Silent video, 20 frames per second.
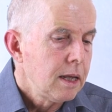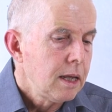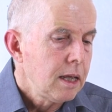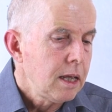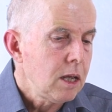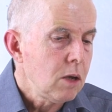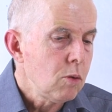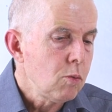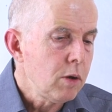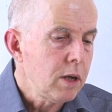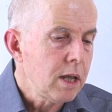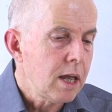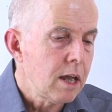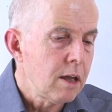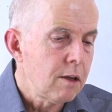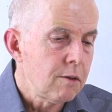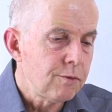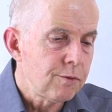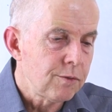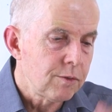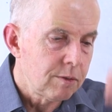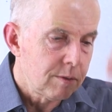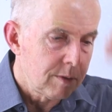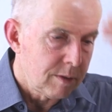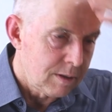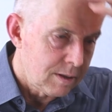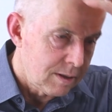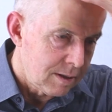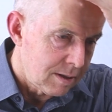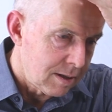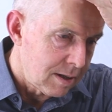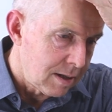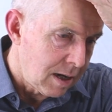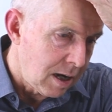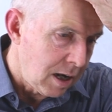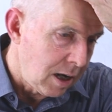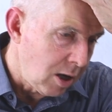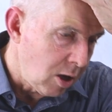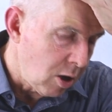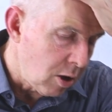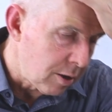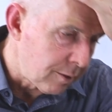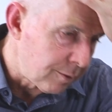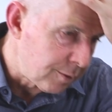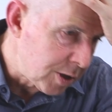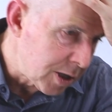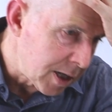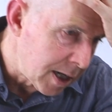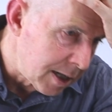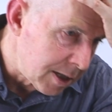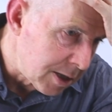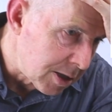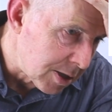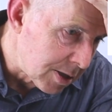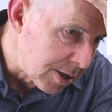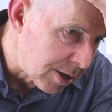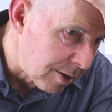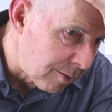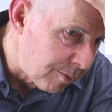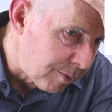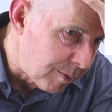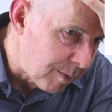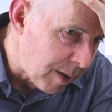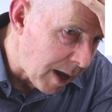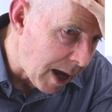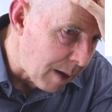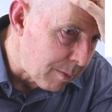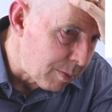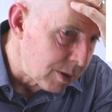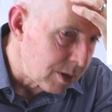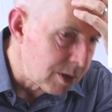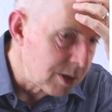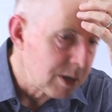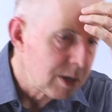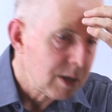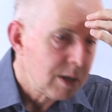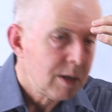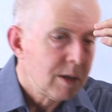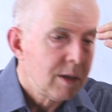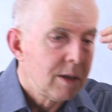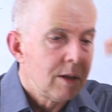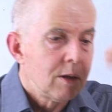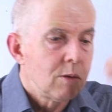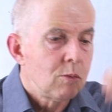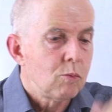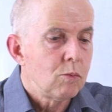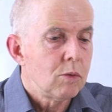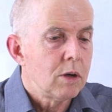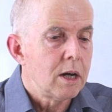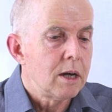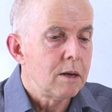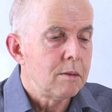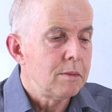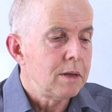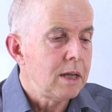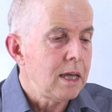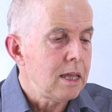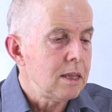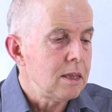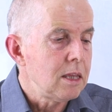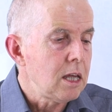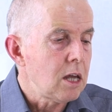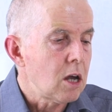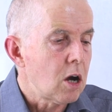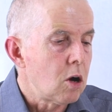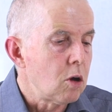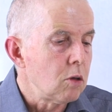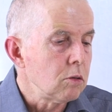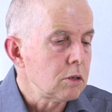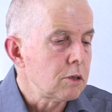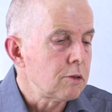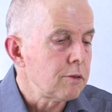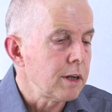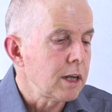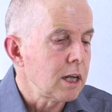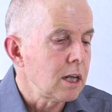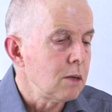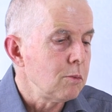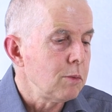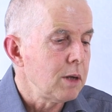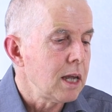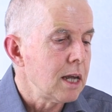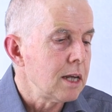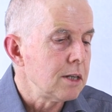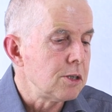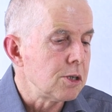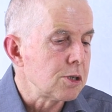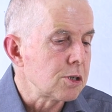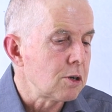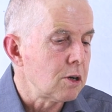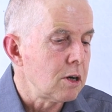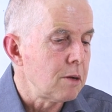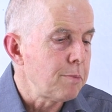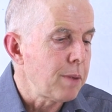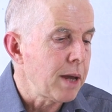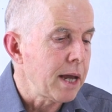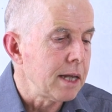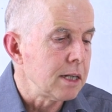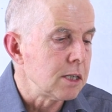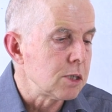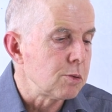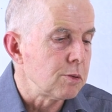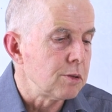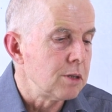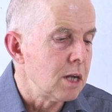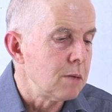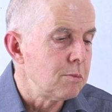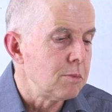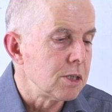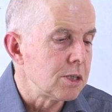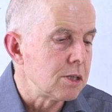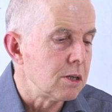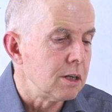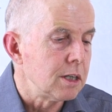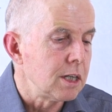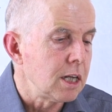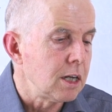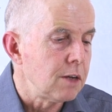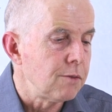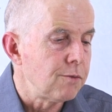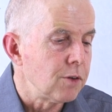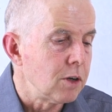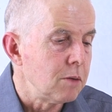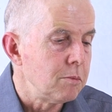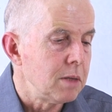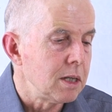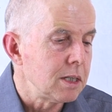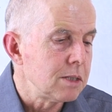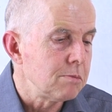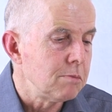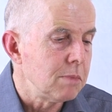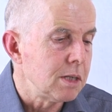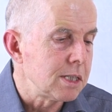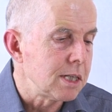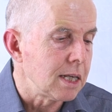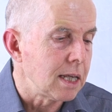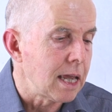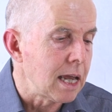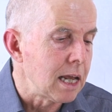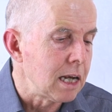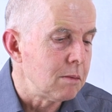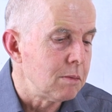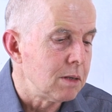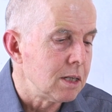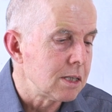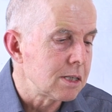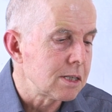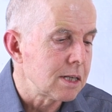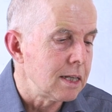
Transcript: Here we have a lot of changes that have happened. In the old curriculum, we had describe patterns with numbers and identify missing elements.